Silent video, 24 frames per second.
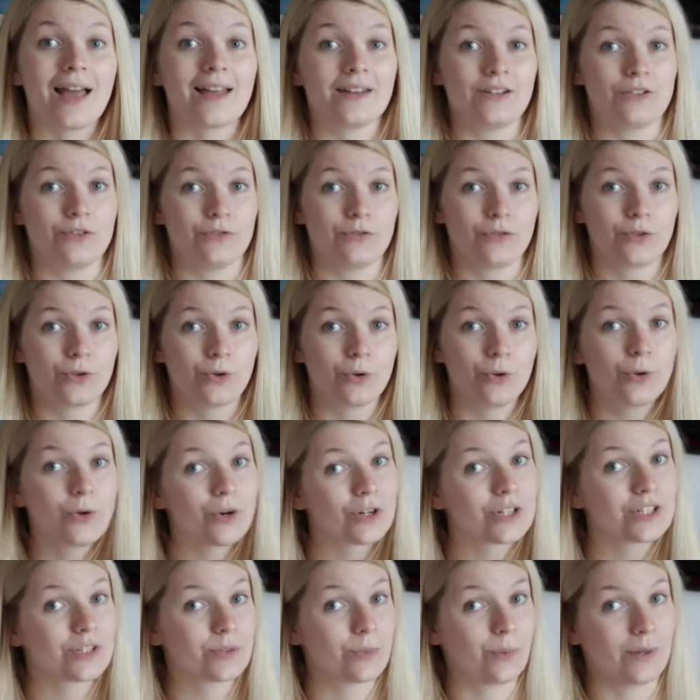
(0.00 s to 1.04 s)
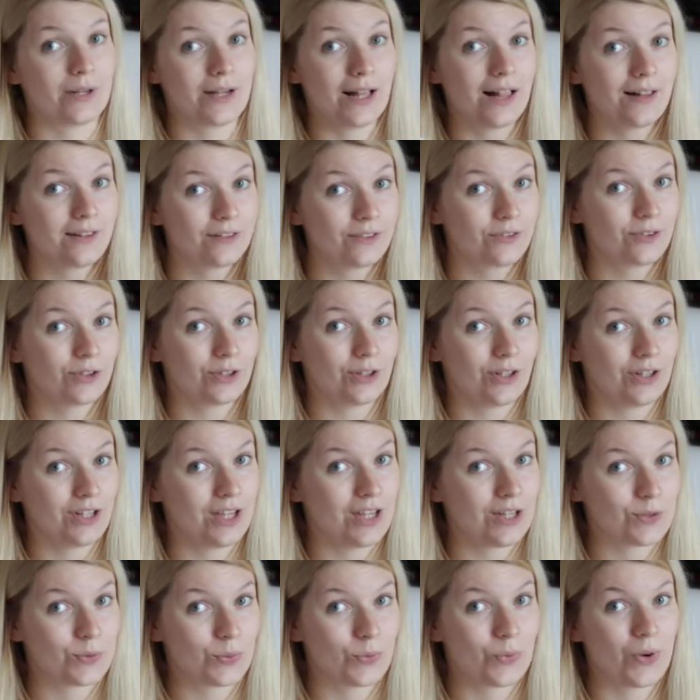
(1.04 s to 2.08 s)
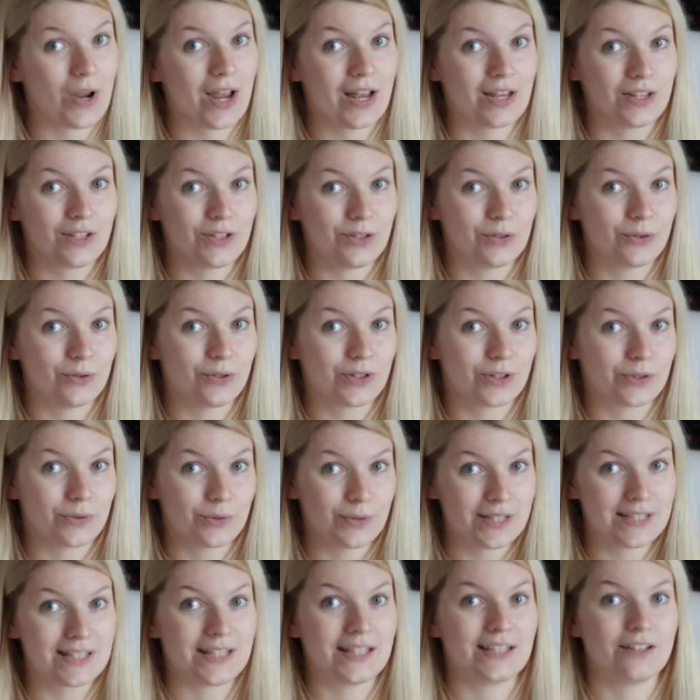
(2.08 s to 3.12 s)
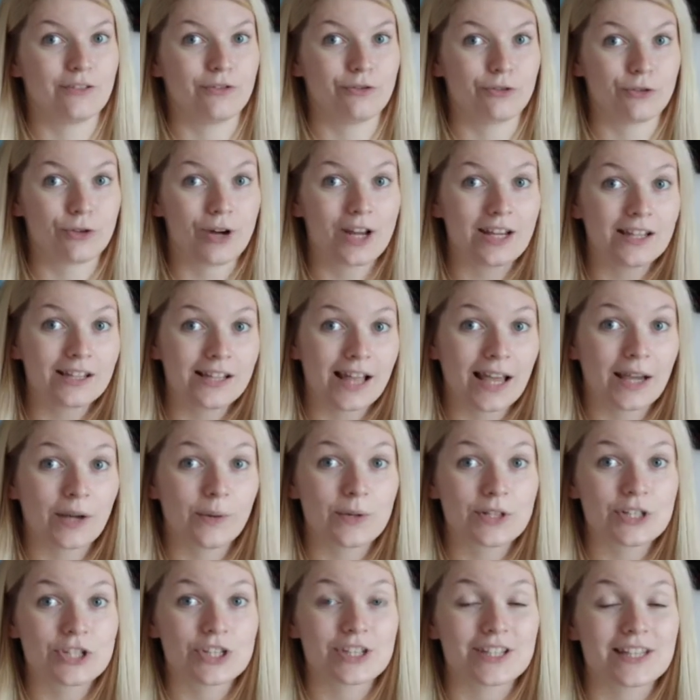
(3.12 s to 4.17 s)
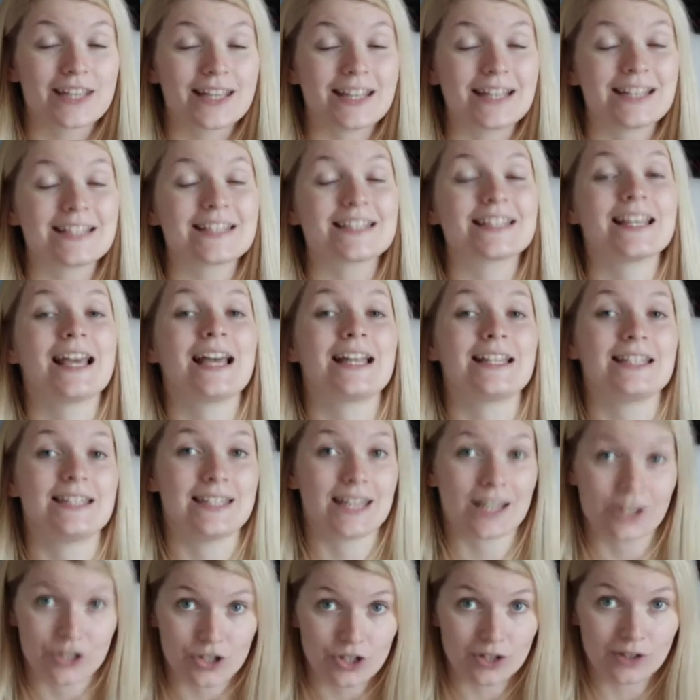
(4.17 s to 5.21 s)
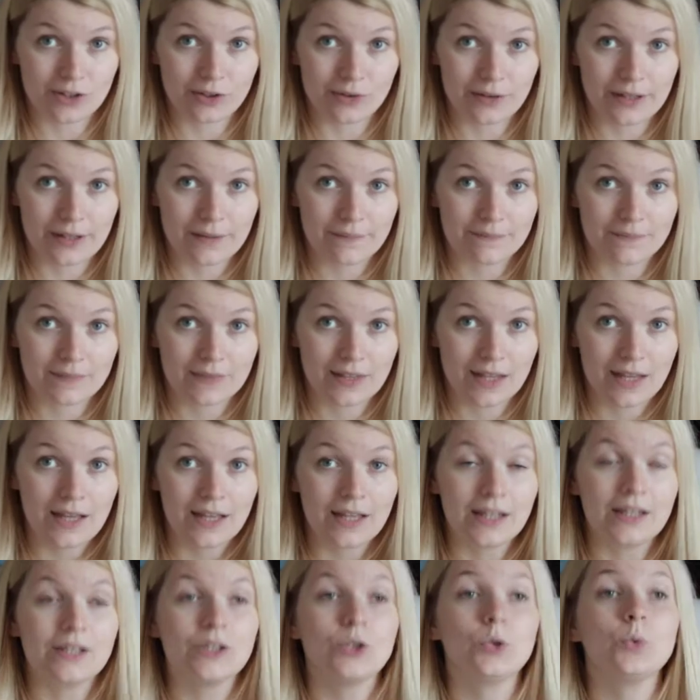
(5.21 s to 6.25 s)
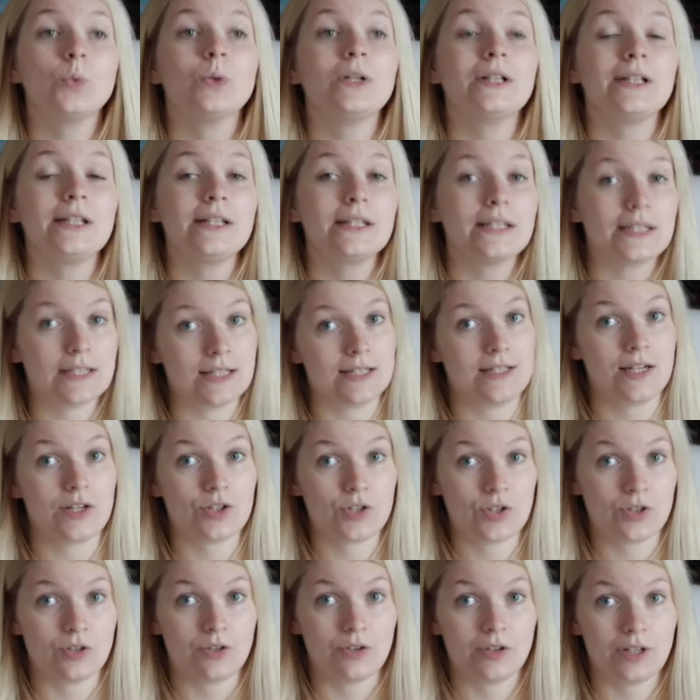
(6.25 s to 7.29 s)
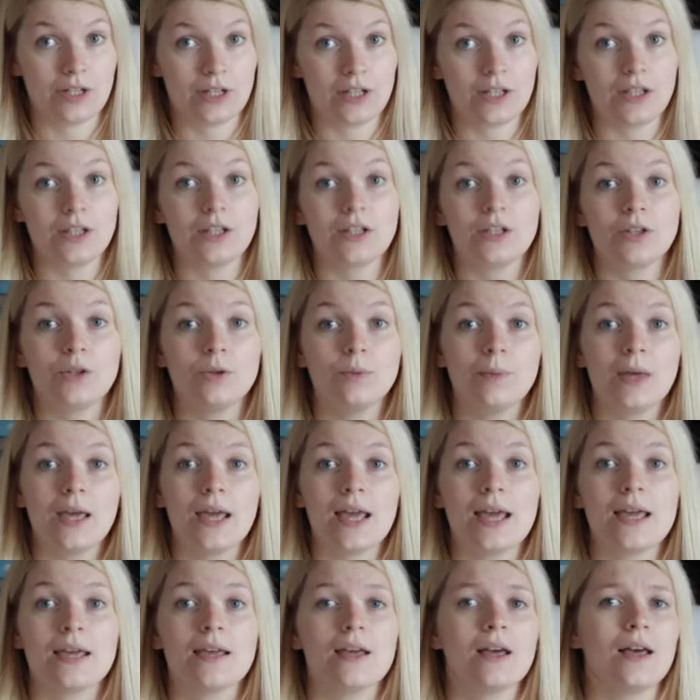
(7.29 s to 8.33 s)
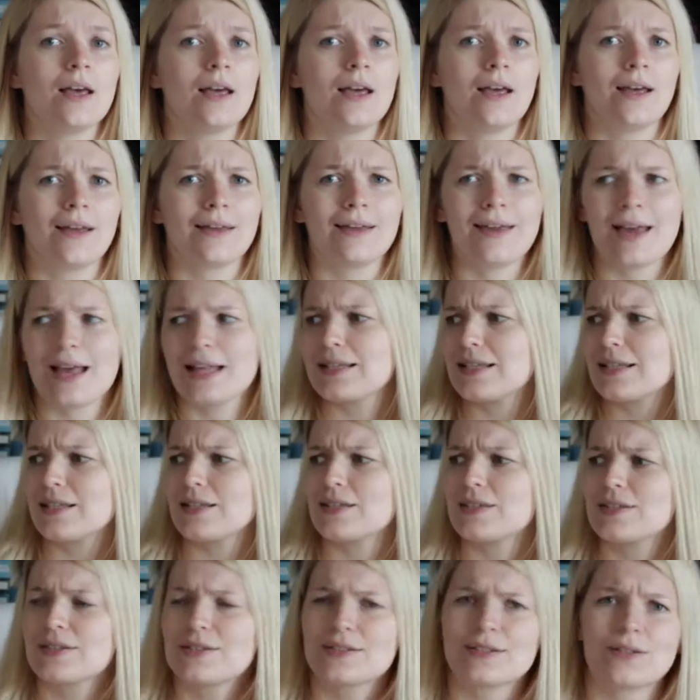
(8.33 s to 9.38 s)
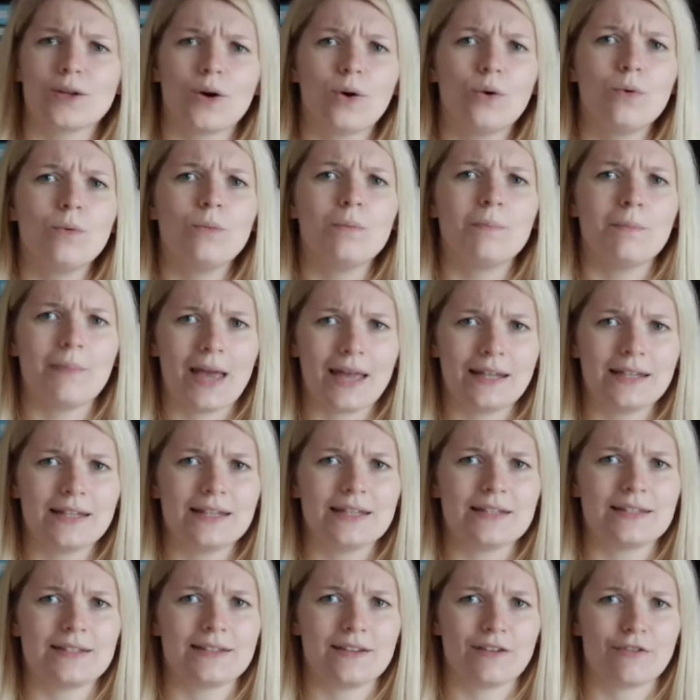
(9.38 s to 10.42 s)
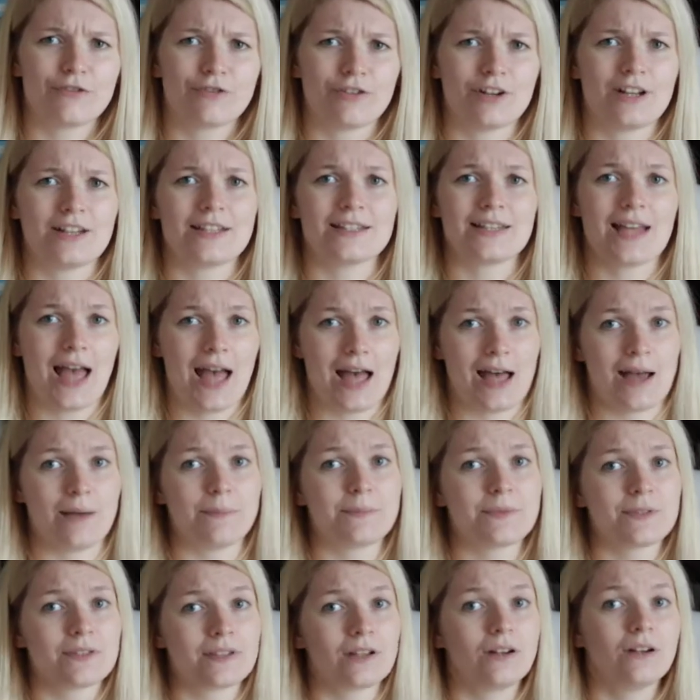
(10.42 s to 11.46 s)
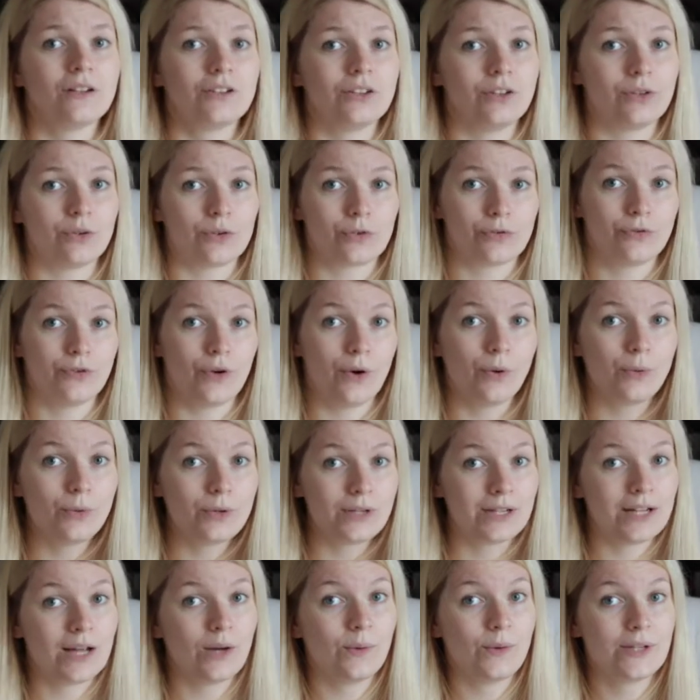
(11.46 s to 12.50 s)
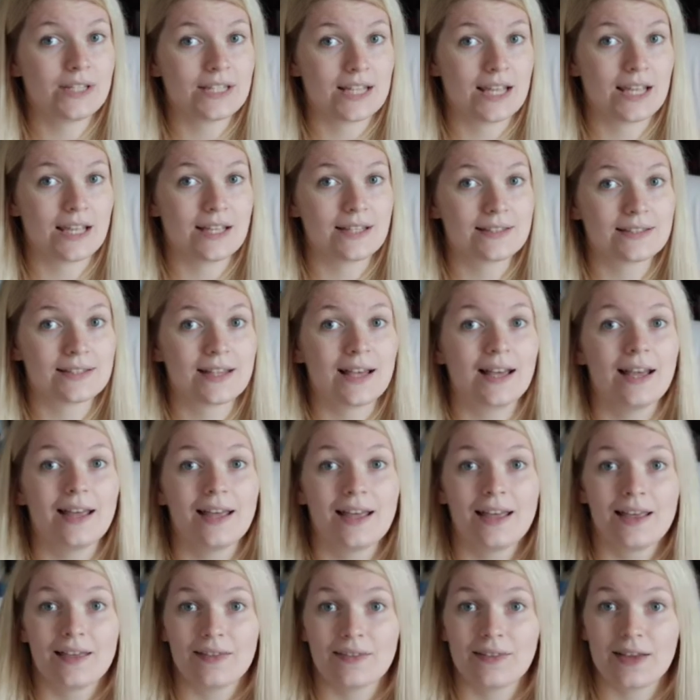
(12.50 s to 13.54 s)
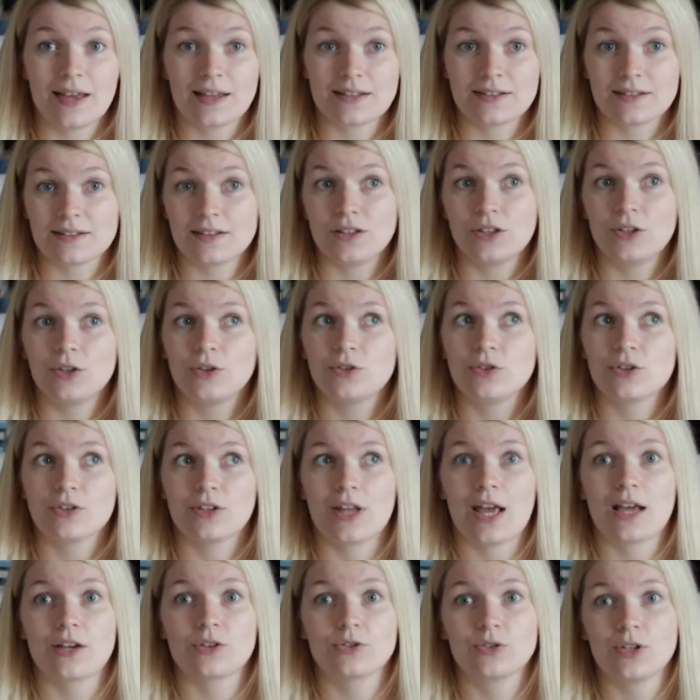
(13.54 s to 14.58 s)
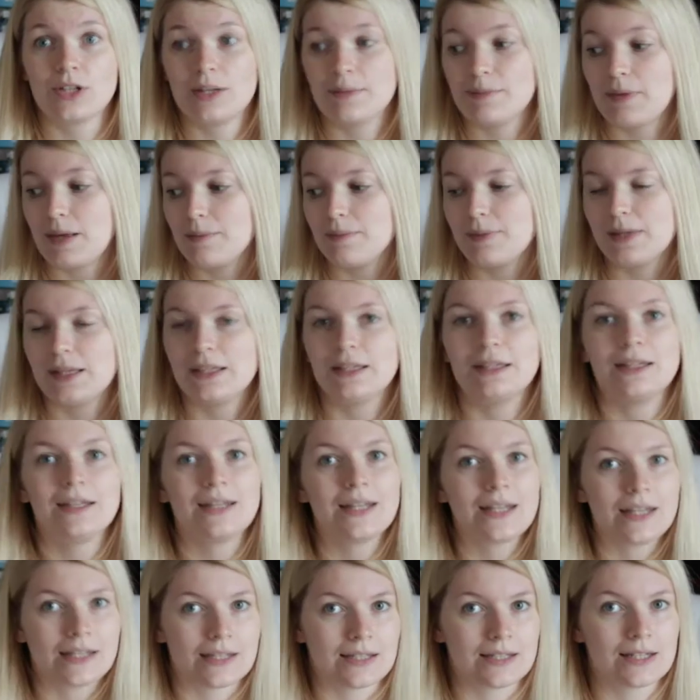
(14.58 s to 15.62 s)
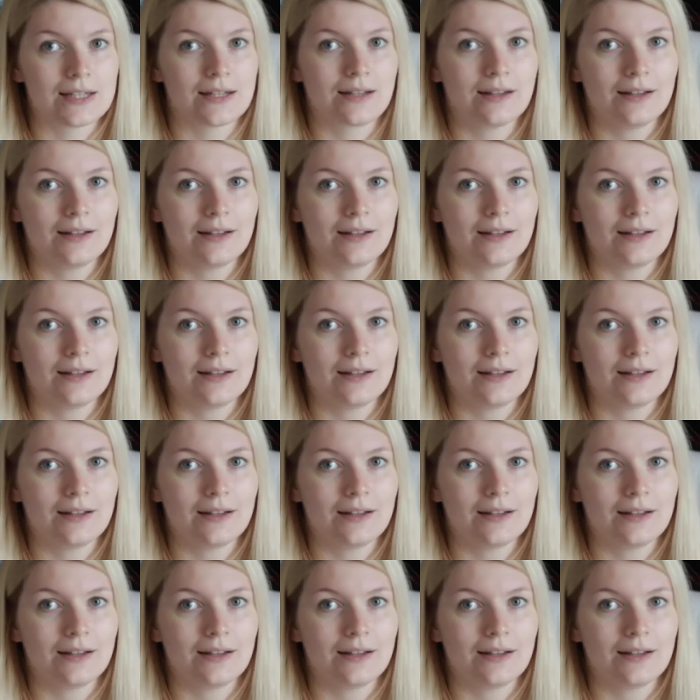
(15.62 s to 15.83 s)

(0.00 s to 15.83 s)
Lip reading: And of course, what else do you need when you are reading in a foreign language? It's a dictionary. You will need a dictionary. You may get so many different apps on your phone nowadays that you don't actually maybe need